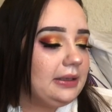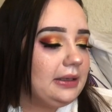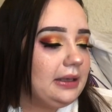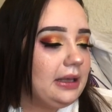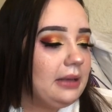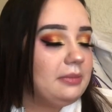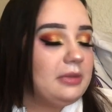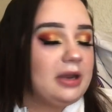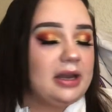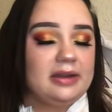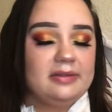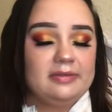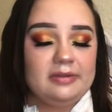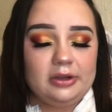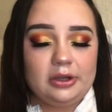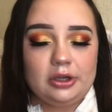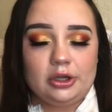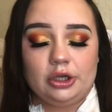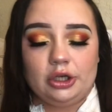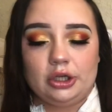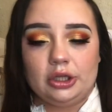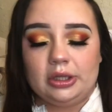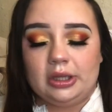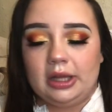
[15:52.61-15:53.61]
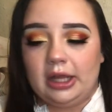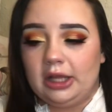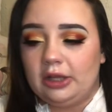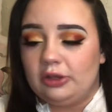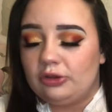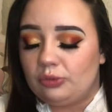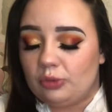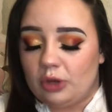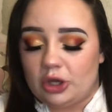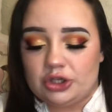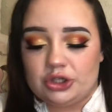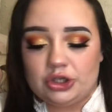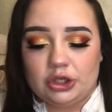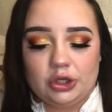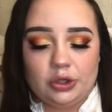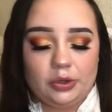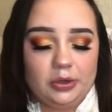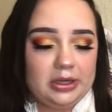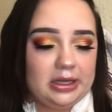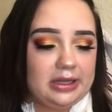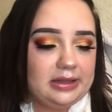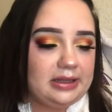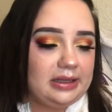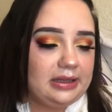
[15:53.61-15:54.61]
I'm not even gonna like swatch it or
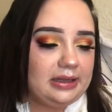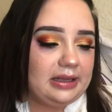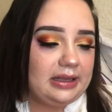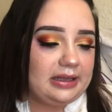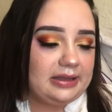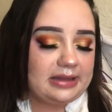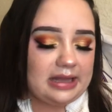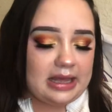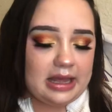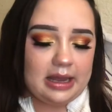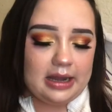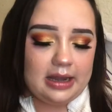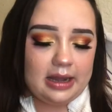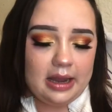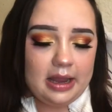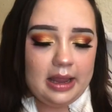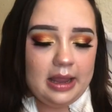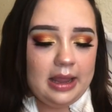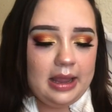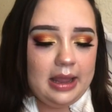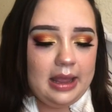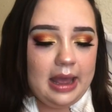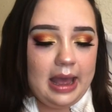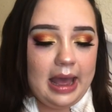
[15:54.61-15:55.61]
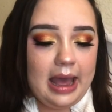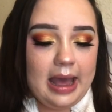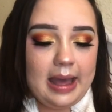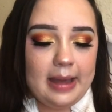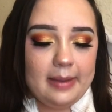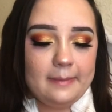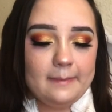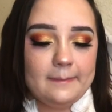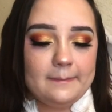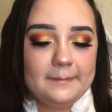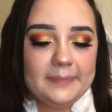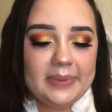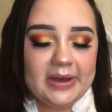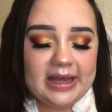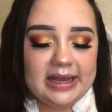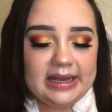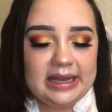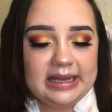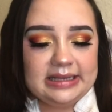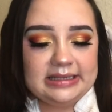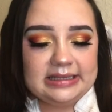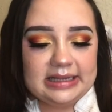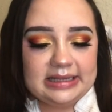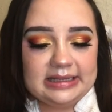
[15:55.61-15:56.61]
anything like that. But
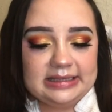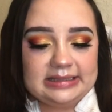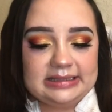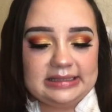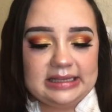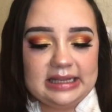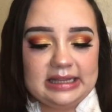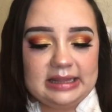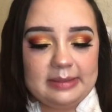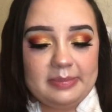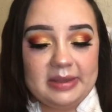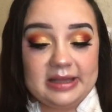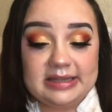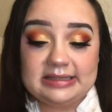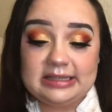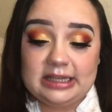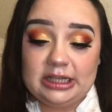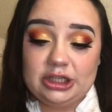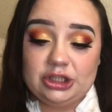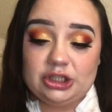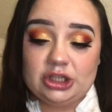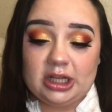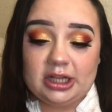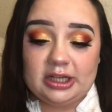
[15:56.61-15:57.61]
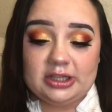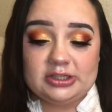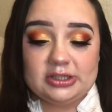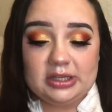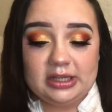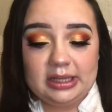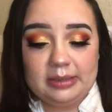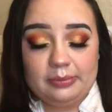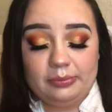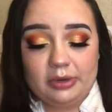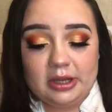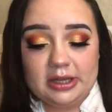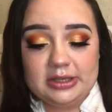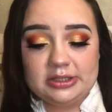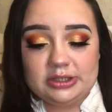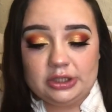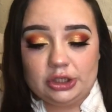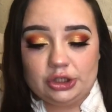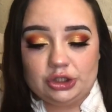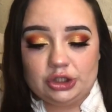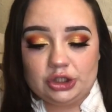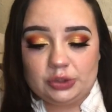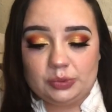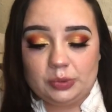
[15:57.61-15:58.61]
it does say the best-selling Chocolate Soleil bronzer
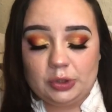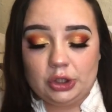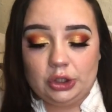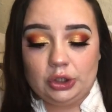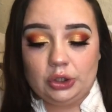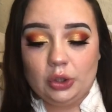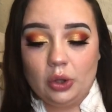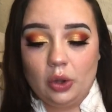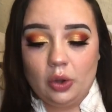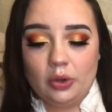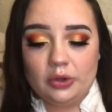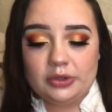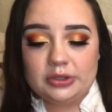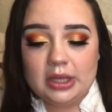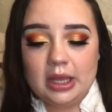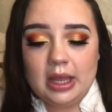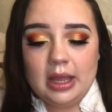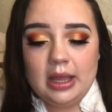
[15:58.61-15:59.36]
just went gold.